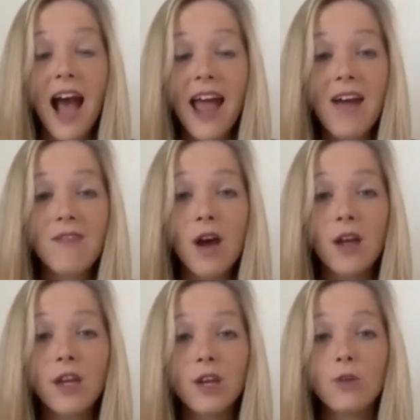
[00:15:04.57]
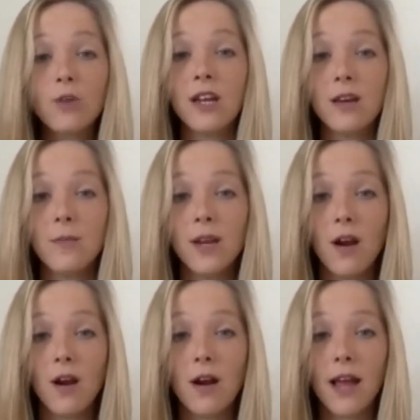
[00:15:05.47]
I have a huge need to be
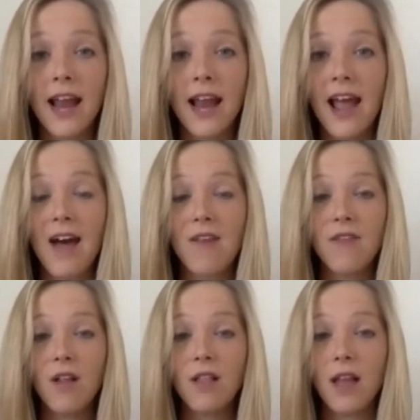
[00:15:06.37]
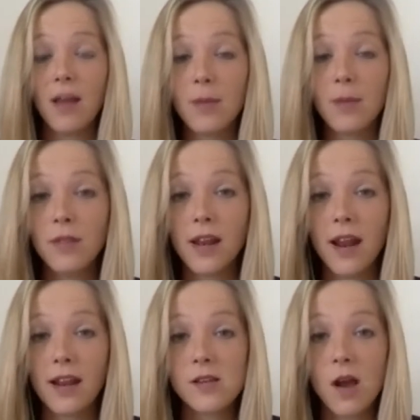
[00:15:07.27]
heard, and I have a lot of people that I
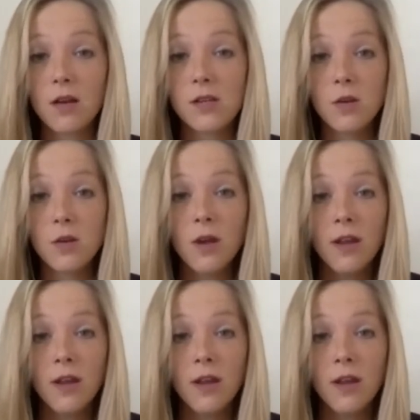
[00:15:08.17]
can talk to